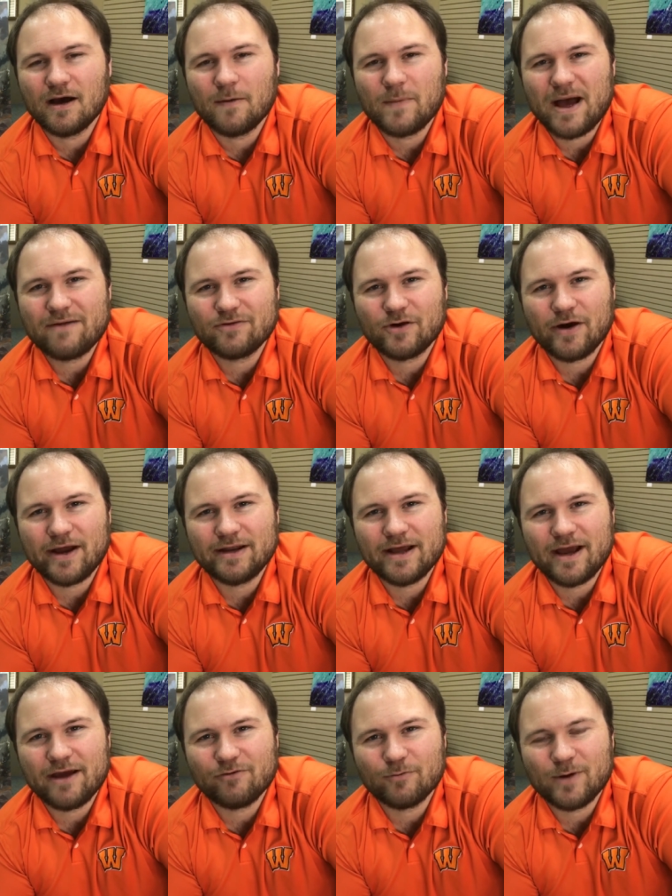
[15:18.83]
have a great
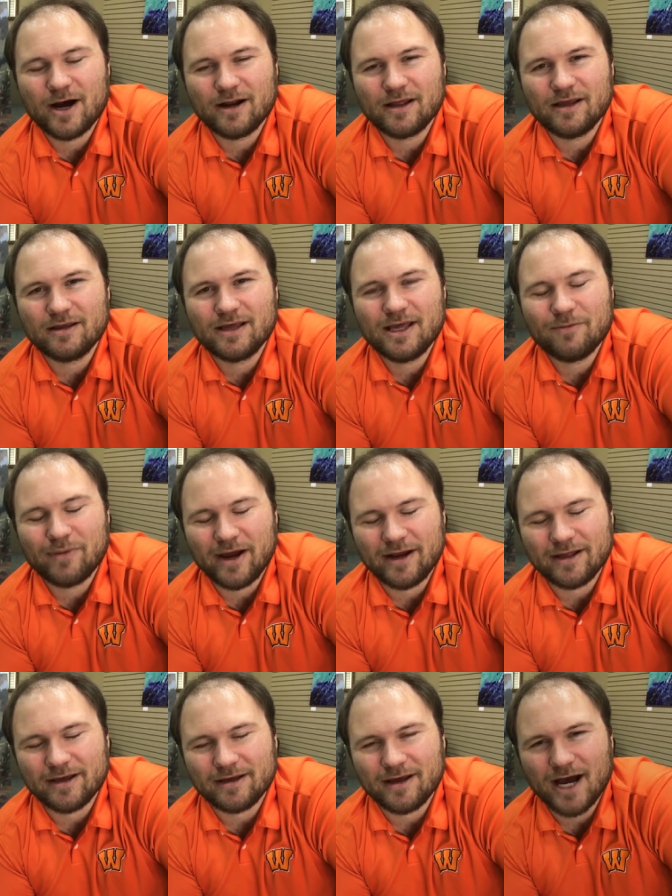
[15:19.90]
day, everybody. Keep
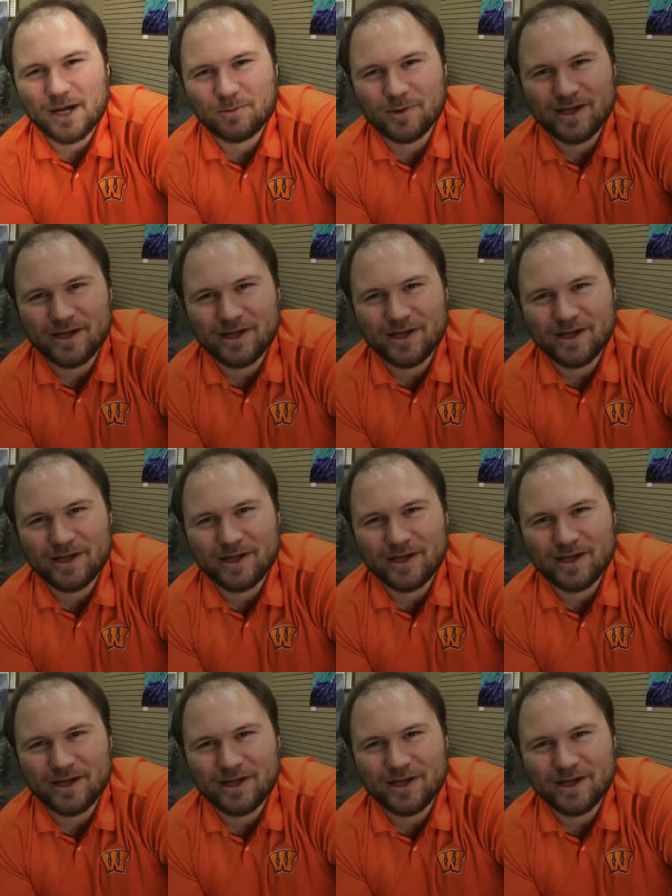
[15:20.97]
painting, and God